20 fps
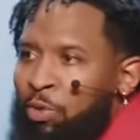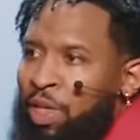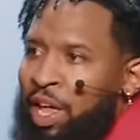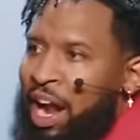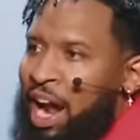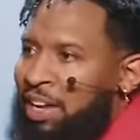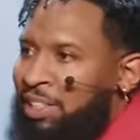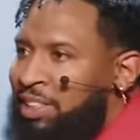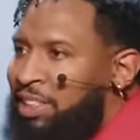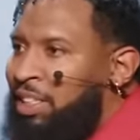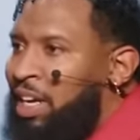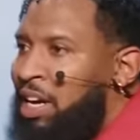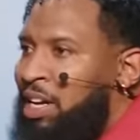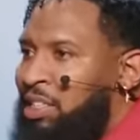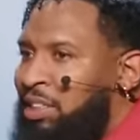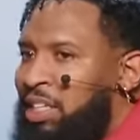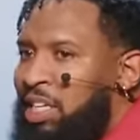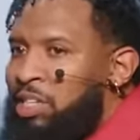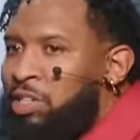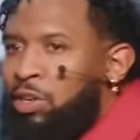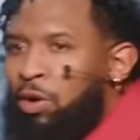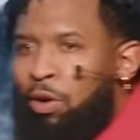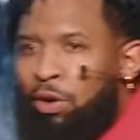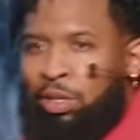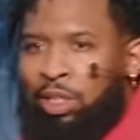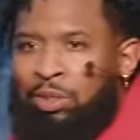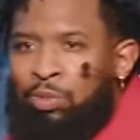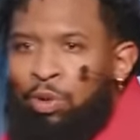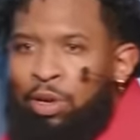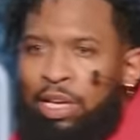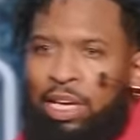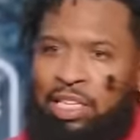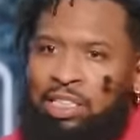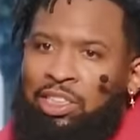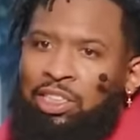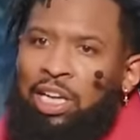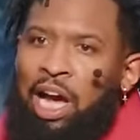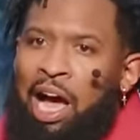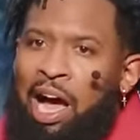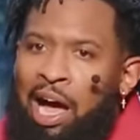that our sons and daughters will get
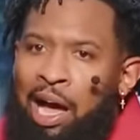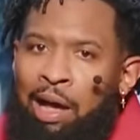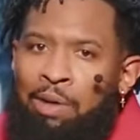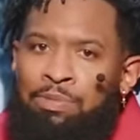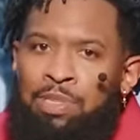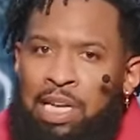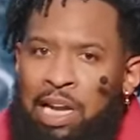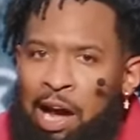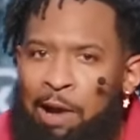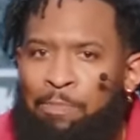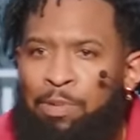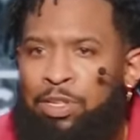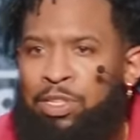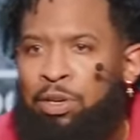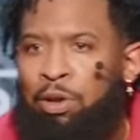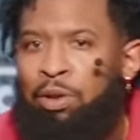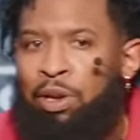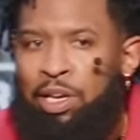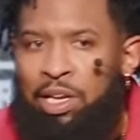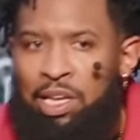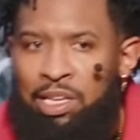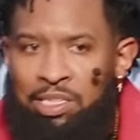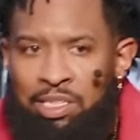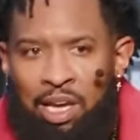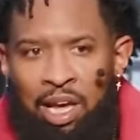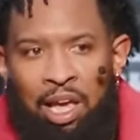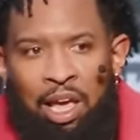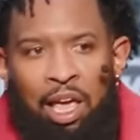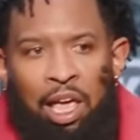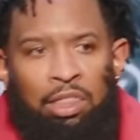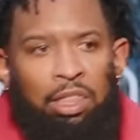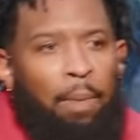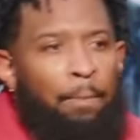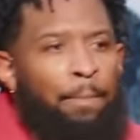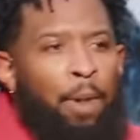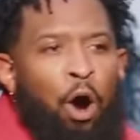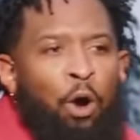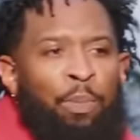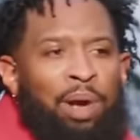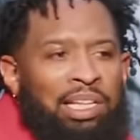jobs and opportunities the
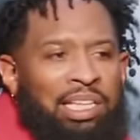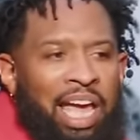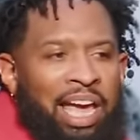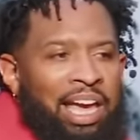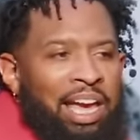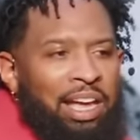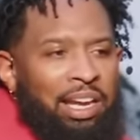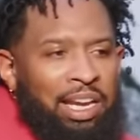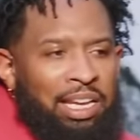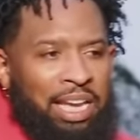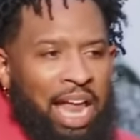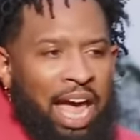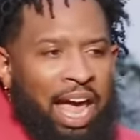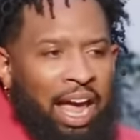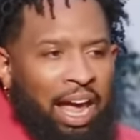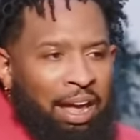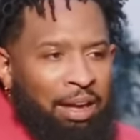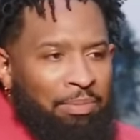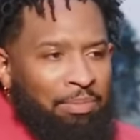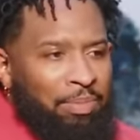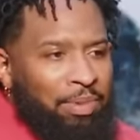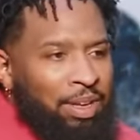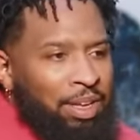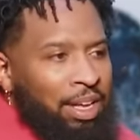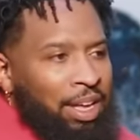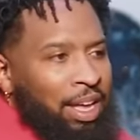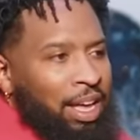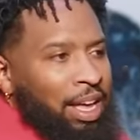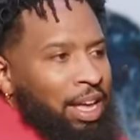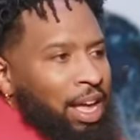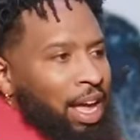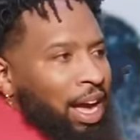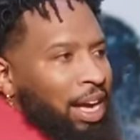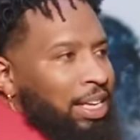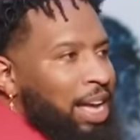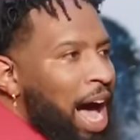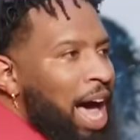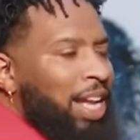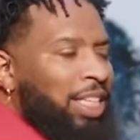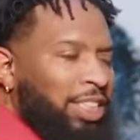moment they hear the name.
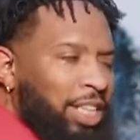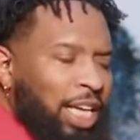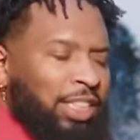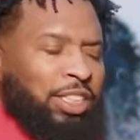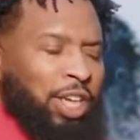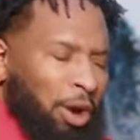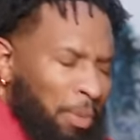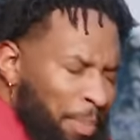God, is, is your